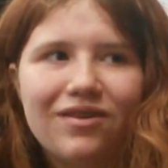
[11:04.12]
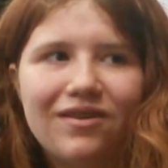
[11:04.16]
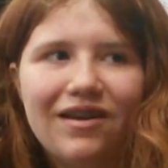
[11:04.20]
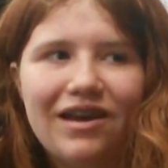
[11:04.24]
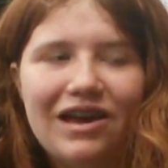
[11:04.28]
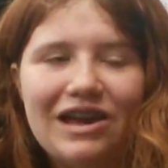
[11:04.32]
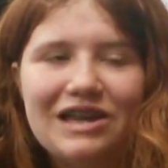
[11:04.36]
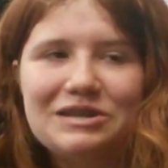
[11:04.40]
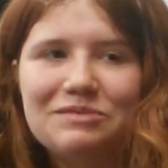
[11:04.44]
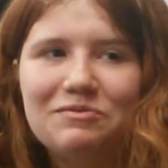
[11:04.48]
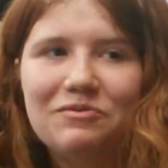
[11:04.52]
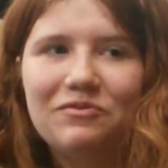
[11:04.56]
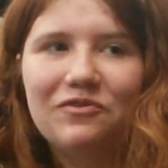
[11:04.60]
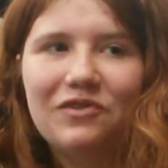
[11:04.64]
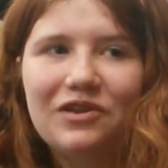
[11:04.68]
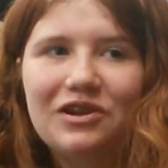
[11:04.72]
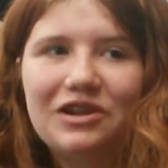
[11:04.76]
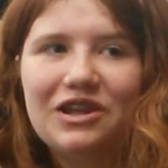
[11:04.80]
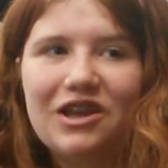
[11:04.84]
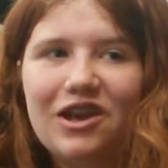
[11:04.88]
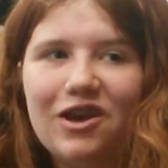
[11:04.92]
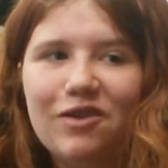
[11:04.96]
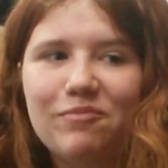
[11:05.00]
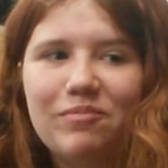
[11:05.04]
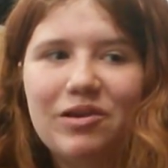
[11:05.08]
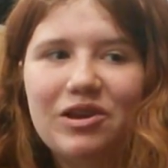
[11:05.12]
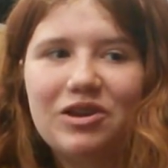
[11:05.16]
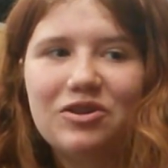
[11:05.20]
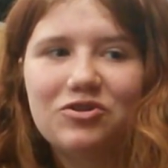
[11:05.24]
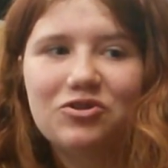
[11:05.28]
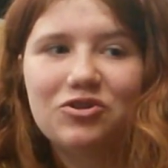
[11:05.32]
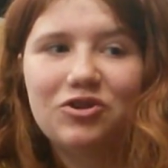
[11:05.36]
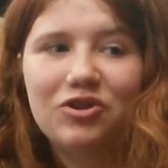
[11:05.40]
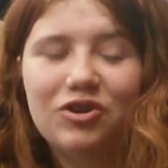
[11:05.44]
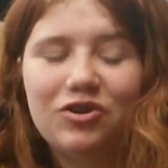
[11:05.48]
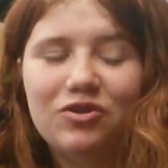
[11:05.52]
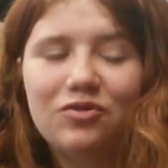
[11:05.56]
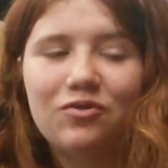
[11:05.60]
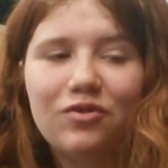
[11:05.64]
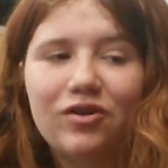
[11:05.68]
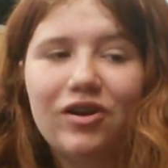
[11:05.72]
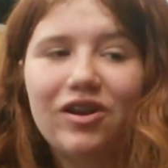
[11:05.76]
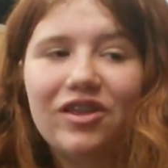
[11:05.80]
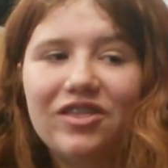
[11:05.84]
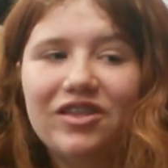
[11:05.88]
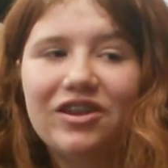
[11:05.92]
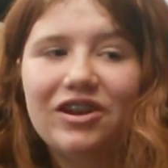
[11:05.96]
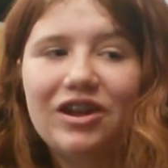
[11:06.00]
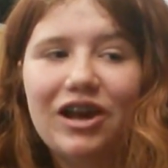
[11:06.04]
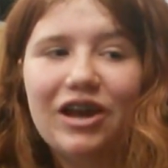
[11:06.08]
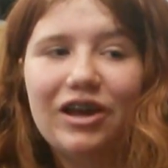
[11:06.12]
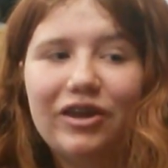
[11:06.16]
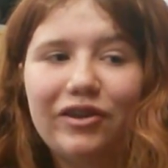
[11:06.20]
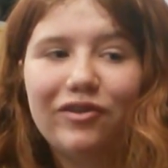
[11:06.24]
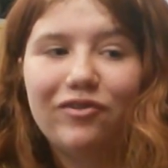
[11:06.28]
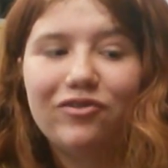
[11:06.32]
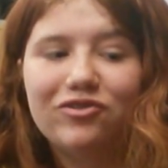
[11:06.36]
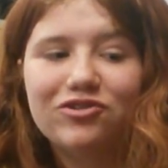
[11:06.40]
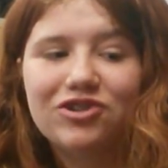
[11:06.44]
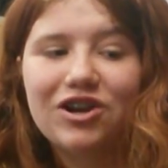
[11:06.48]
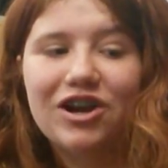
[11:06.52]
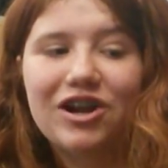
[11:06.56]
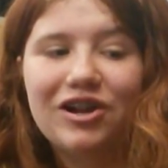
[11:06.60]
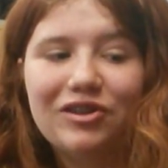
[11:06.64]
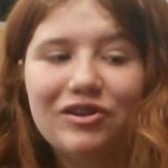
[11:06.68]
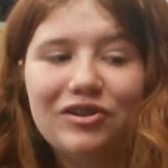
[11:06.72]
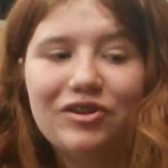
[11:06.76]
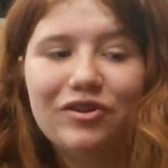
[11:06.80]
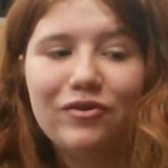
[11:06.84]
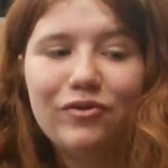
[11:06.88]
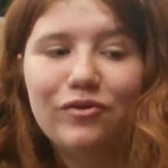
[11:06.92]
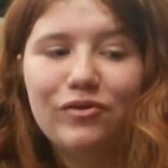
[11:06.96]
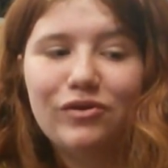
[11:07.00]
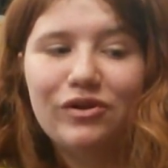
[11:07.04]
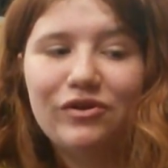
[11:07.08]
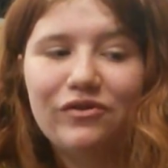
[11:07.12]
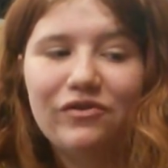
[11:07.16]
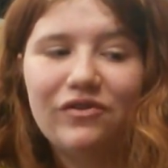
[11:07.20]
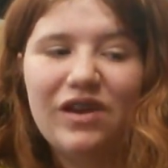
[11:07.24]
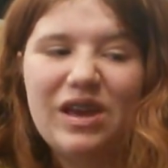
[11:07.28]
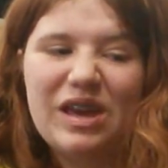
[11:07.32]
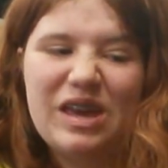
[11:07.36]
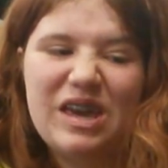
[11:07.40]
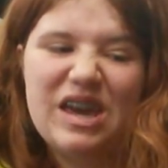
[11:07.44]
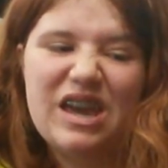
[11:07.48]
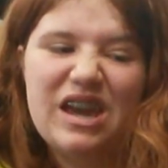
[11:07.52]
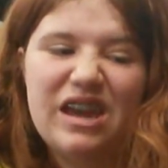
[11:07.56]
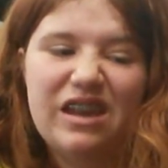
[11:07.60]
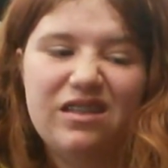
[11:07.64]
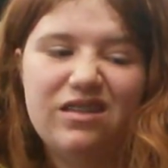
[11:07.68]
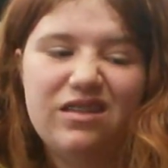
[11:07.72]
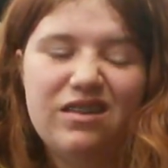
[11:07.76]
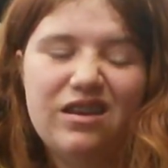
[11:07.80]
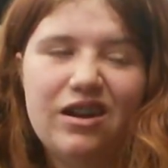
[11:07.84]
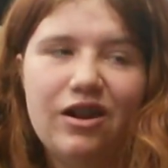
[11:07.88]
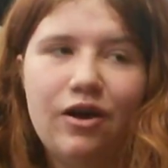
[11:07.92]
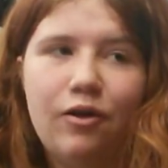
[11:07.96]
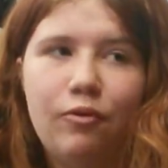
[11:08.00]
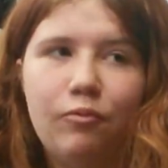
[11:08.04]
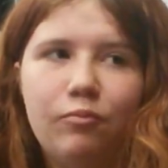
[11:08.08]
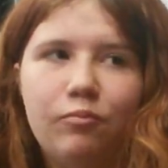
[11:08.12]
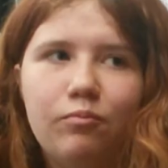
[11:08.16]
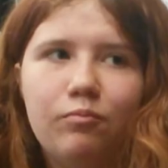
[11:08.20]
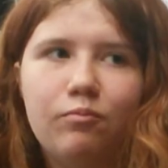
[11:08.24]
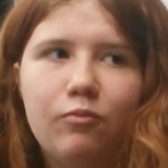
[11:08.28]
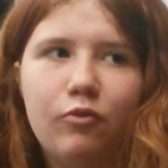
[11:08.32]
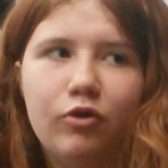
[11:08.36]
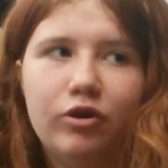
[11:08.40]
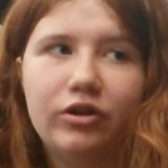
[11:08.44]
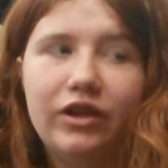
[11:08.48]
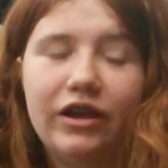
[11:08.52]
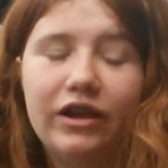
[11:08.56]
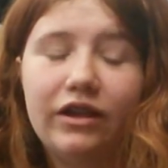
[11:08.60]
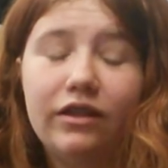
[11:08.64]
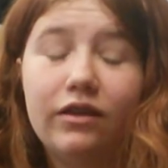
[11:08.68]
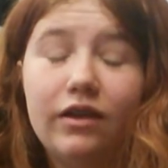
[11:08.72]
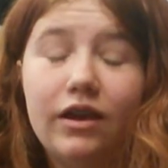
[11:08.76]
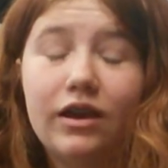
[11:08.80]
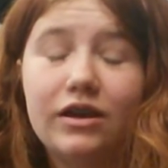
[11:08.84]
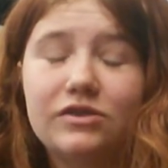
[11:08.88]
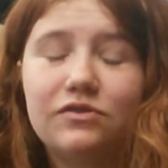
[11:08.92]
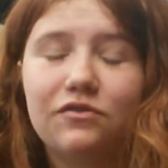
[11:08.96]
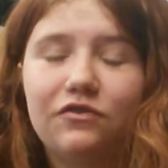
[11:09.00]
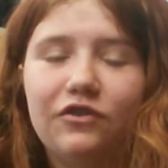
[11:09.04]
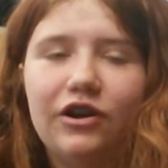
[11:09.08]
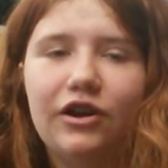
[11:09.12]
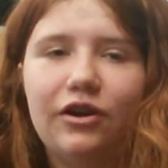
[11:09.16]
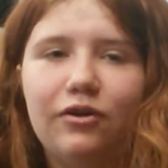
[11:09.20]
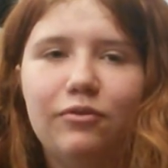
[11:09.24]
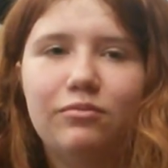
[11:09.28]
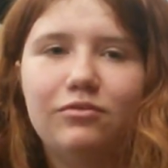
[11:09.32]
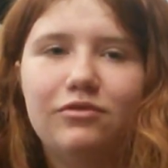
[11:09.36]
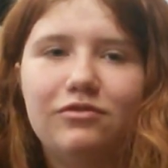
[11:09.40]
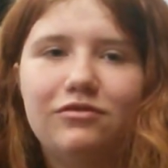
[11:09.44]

ask me if I need help, I usually ignore it and then I'll try to do it, and if I can't, then I'll more likely ask for help.